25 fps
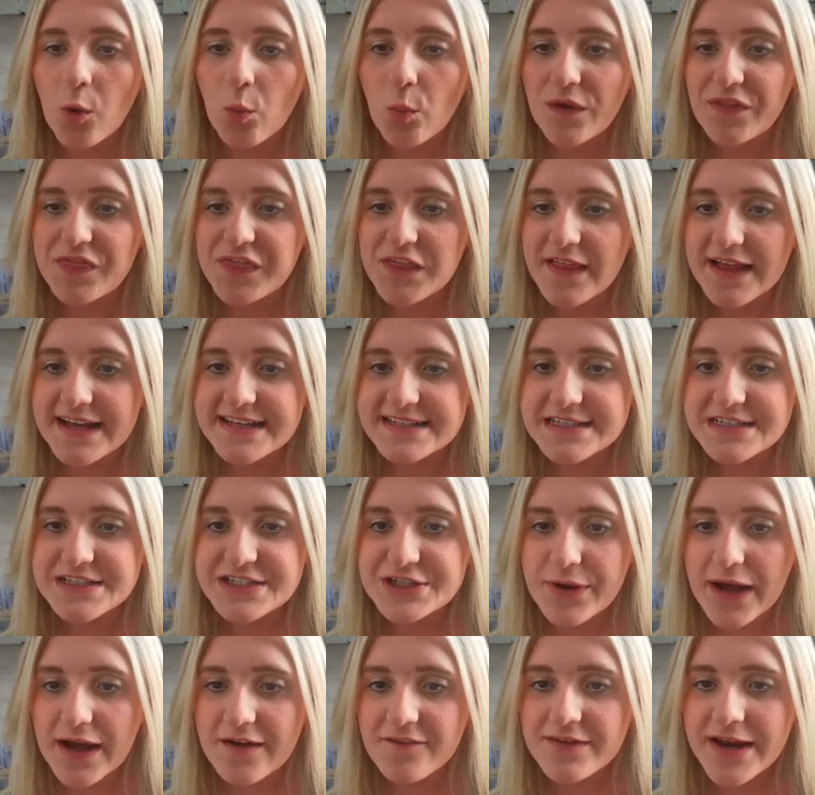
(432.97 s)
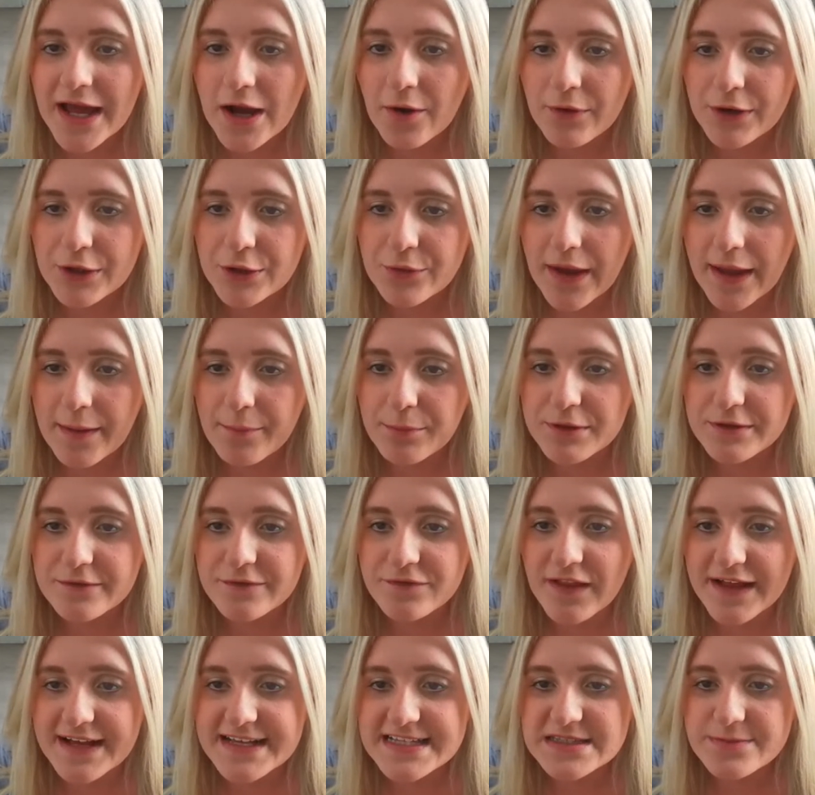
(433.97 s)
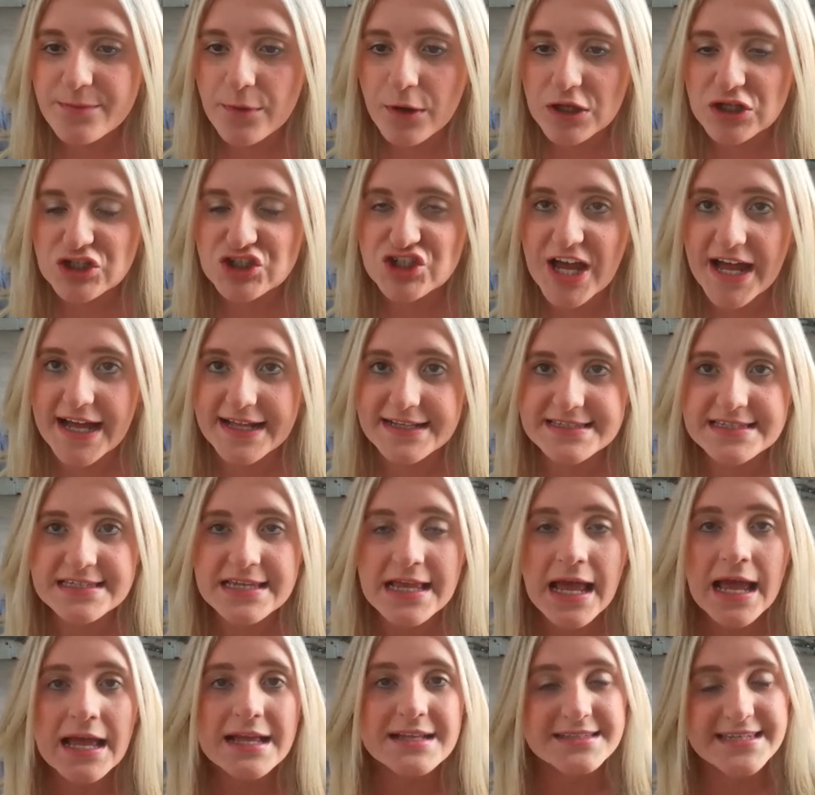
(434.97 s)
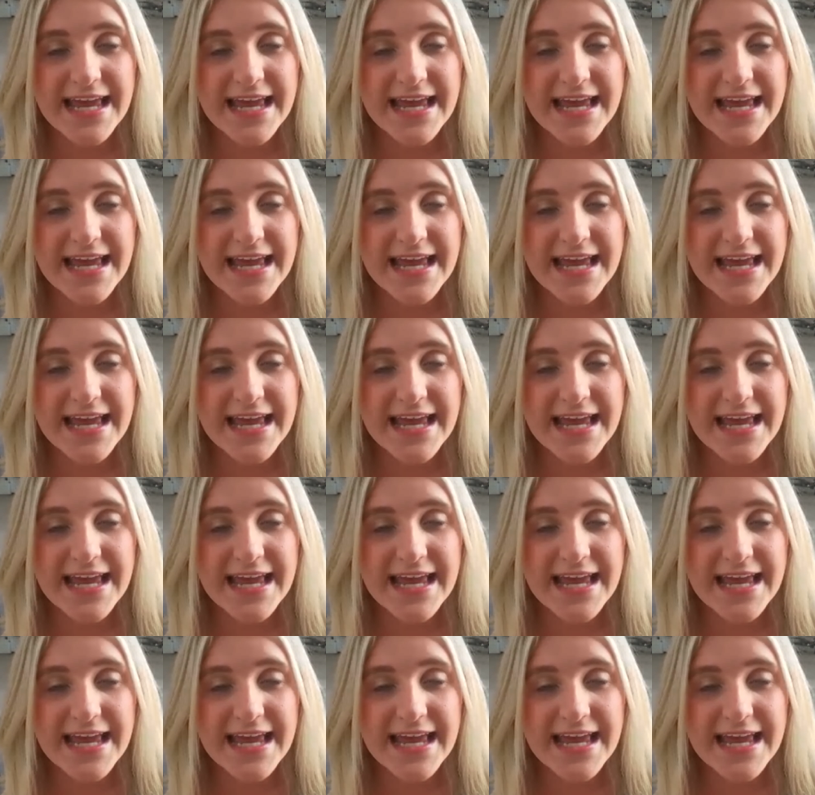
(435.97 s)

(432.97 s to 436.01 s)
With the license you have now, are you able to fly small jets?